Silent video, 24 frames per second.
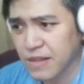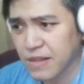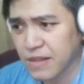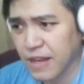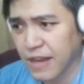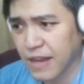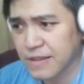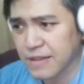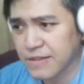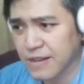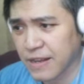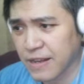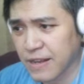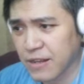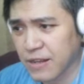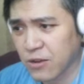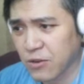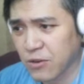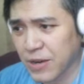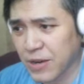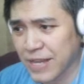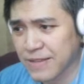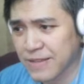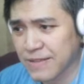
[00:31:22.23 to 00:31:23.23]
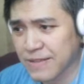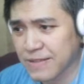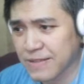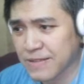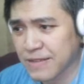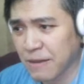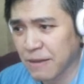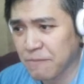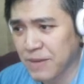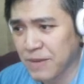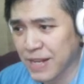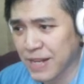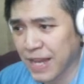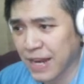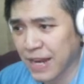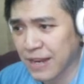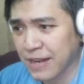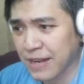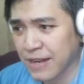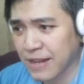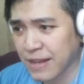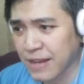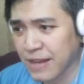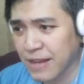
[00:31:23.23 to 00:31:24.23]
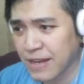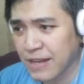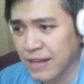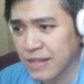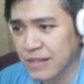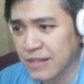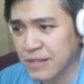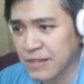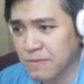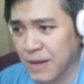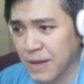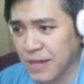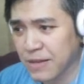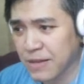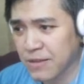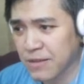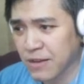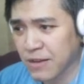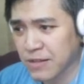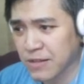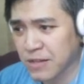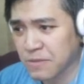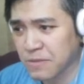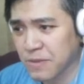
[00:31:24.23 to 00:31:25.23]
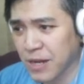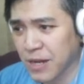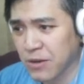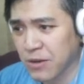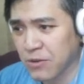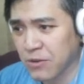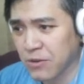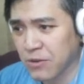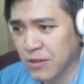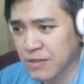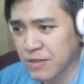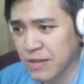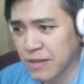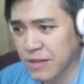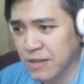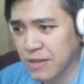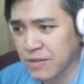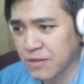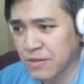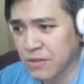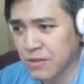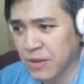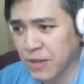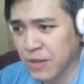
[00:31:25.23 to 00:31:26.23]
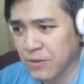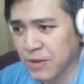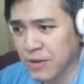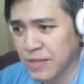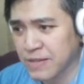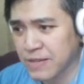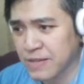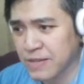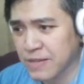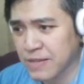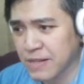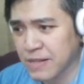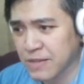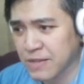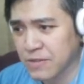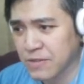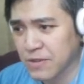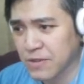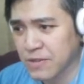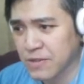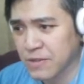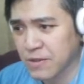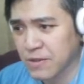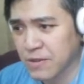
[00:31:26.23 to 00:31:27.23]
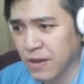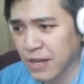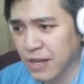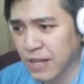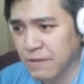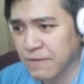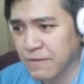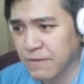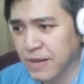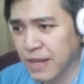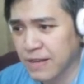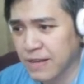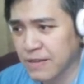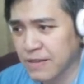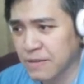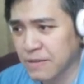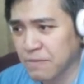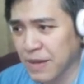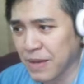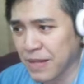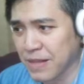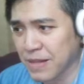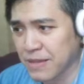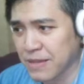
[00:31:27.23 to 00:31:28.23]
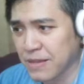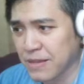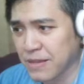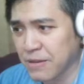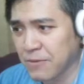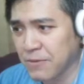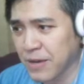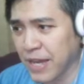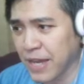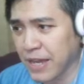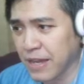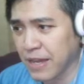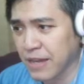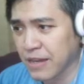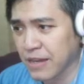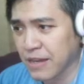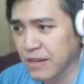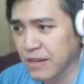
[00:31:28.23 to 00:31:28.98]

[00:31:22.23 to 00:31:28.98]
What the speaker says: Isolated oasis. Sample candidate. Despite the toxic brine on all sides, this glowing oasis clings to its rock even as it's melted away.